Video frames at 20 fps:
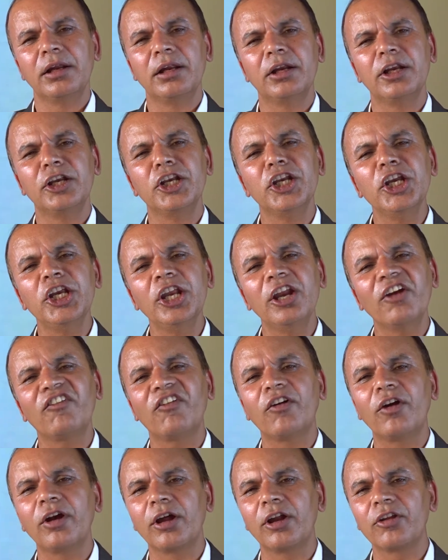needed
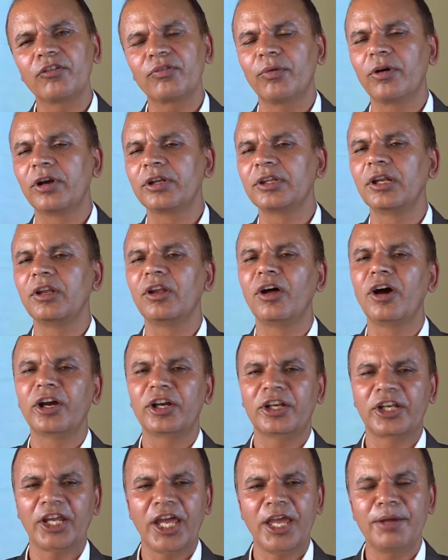for us for the
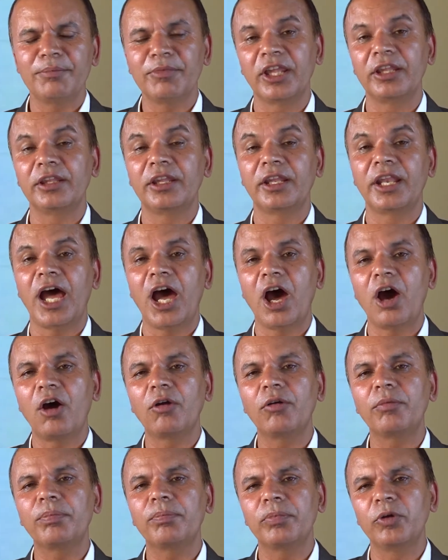long time, and then
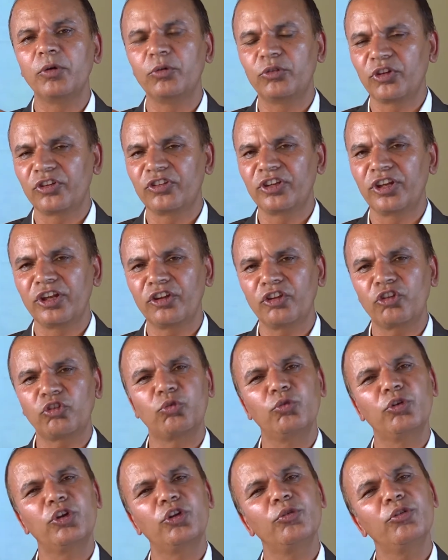our future generations
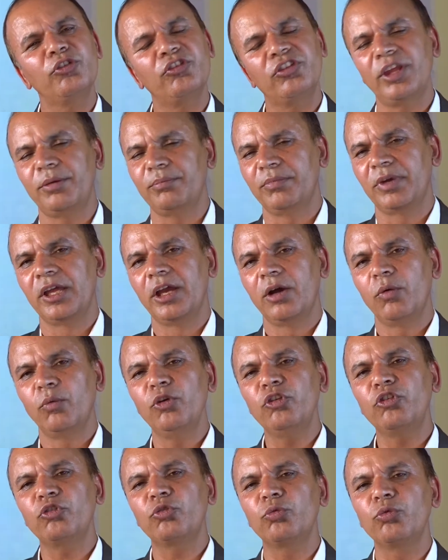should use them.
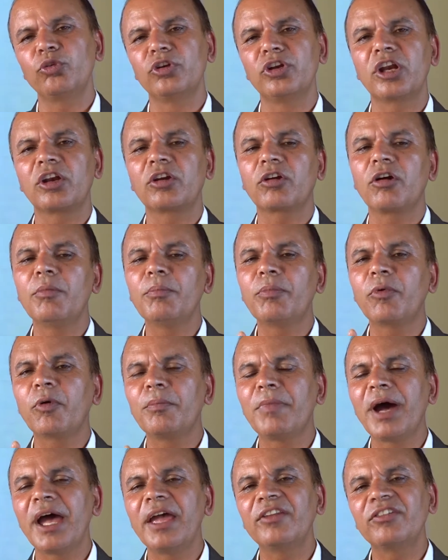We should not
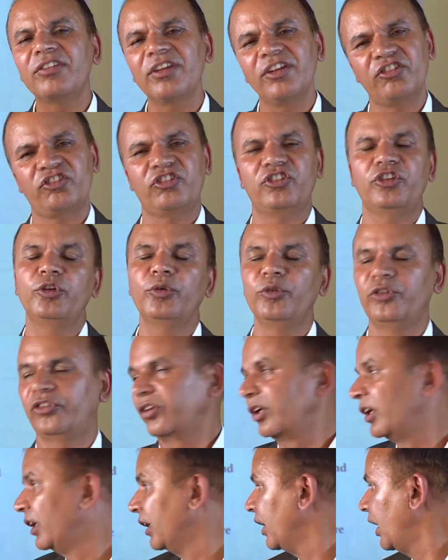compromise its
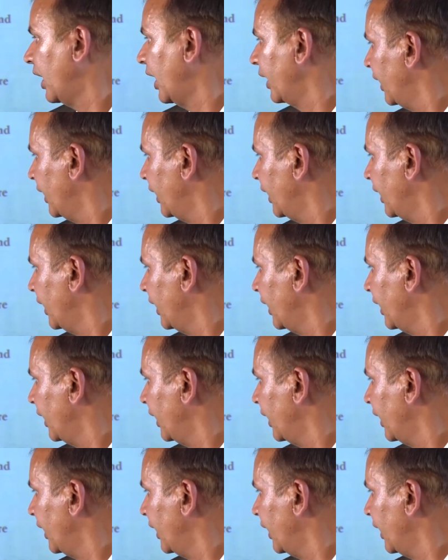use. And